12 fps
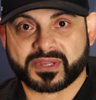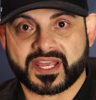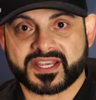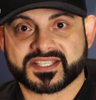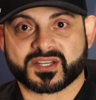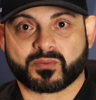
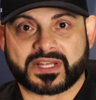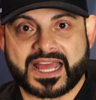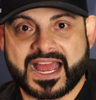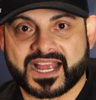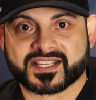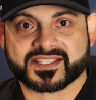place to
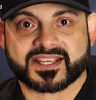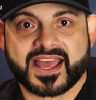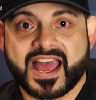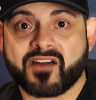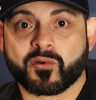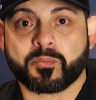relax,
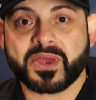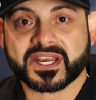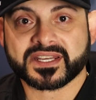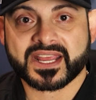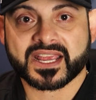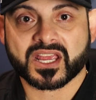have a
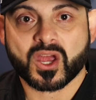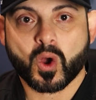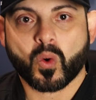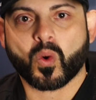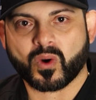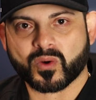picnic,
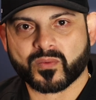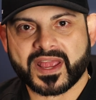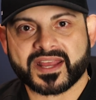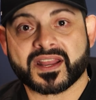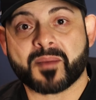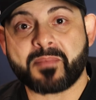or
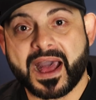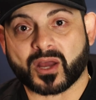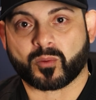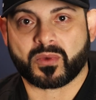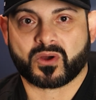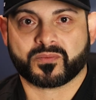rent a
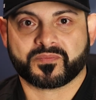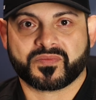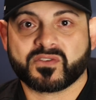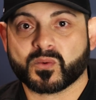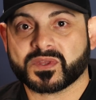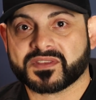paddle boat.
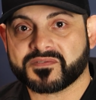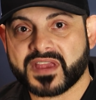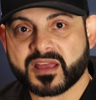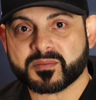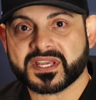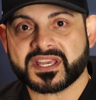If you're with the
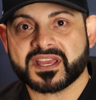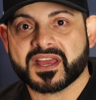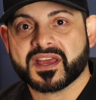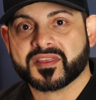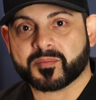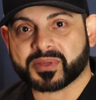family,
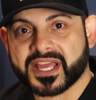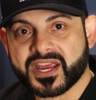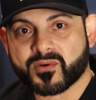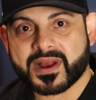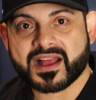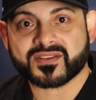the
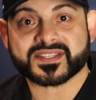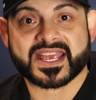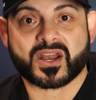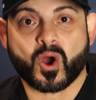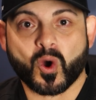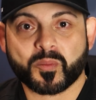playgrounds
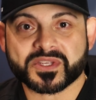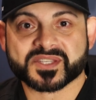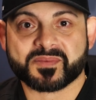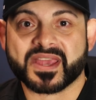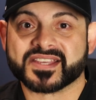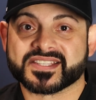and open
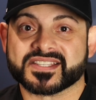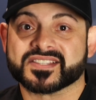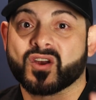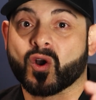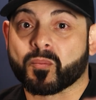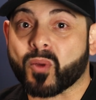
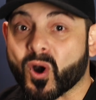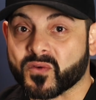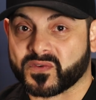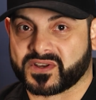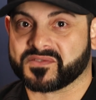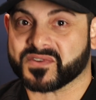spaces are
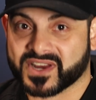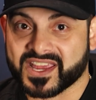perfect for